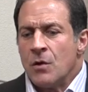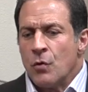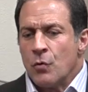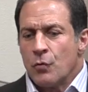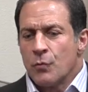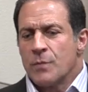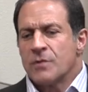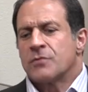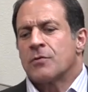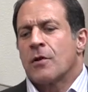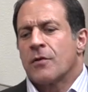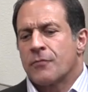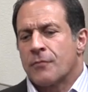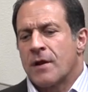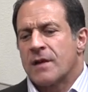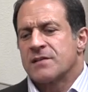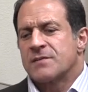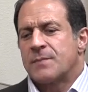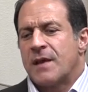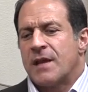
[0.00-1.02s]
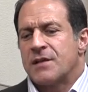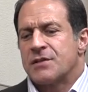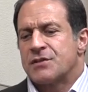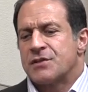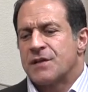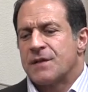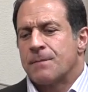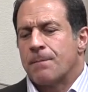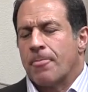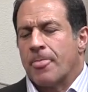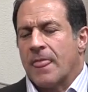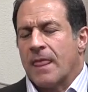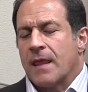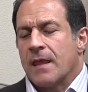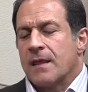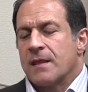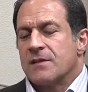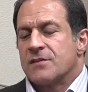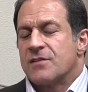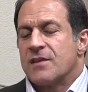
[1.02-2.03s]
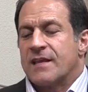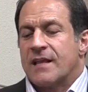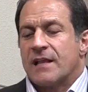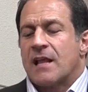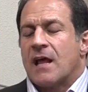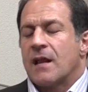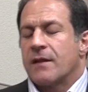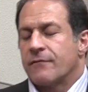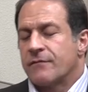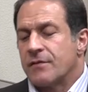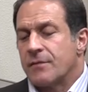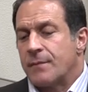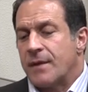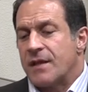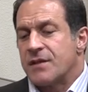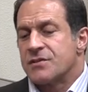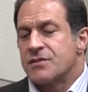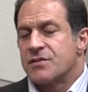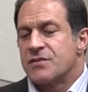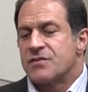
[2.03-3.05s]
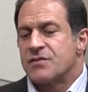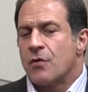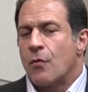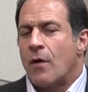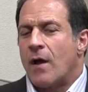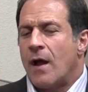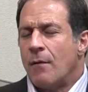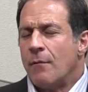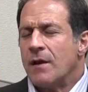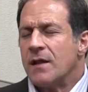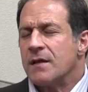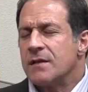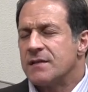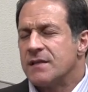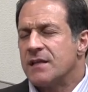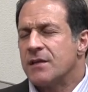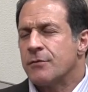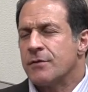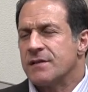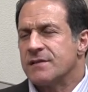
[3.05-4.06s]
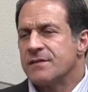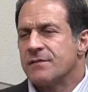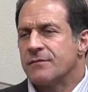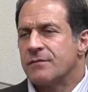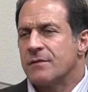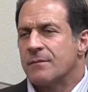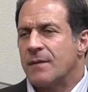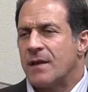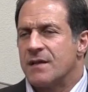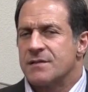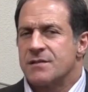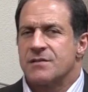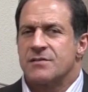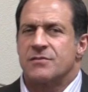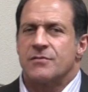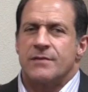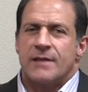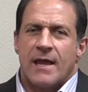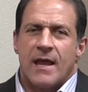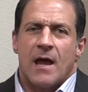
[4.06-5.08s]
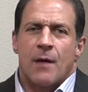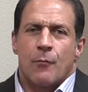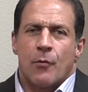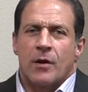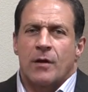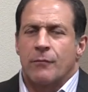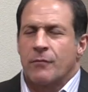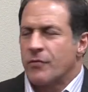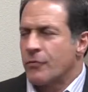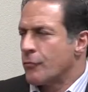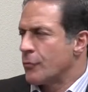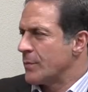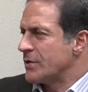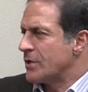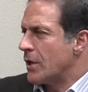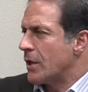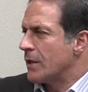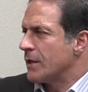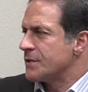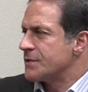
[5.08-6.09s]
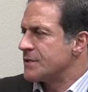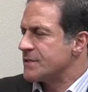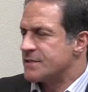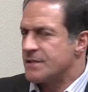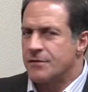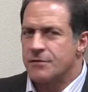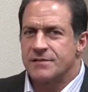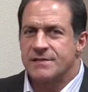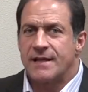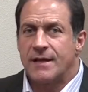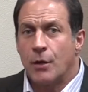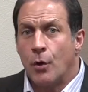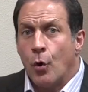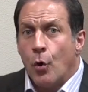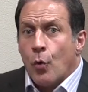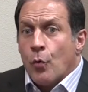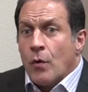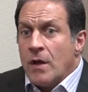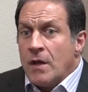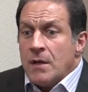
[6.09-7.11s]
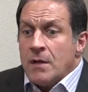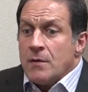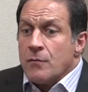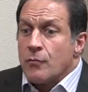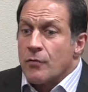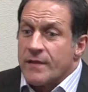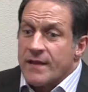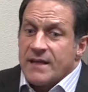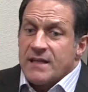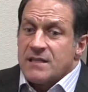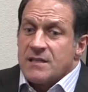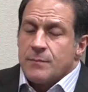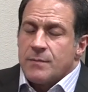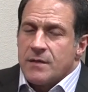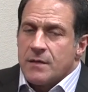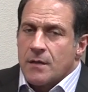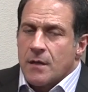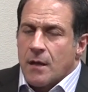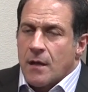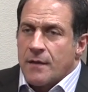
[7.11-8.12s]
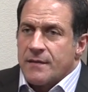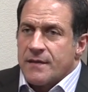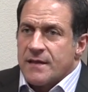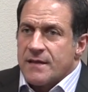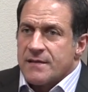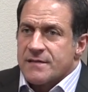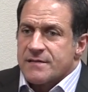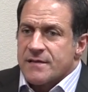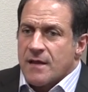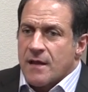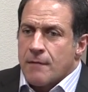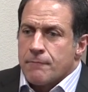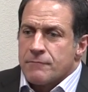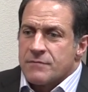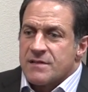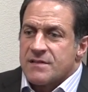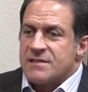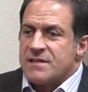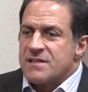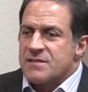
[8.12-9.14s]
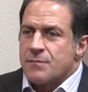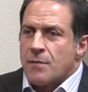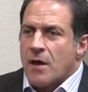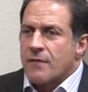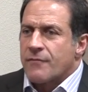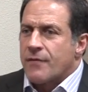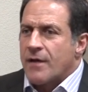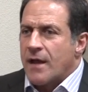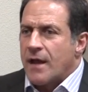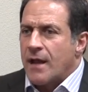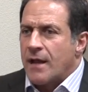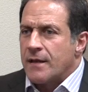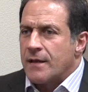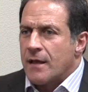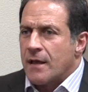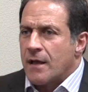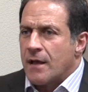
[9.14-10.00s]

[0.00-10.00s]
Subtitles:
Rheumatoid arthritis patient, so they get a lot of inflammation. So I want to decrease inflammation. So yeah, I'm working with a rheumatologist, and they're saying, oh, well they need to be on these disease-modifying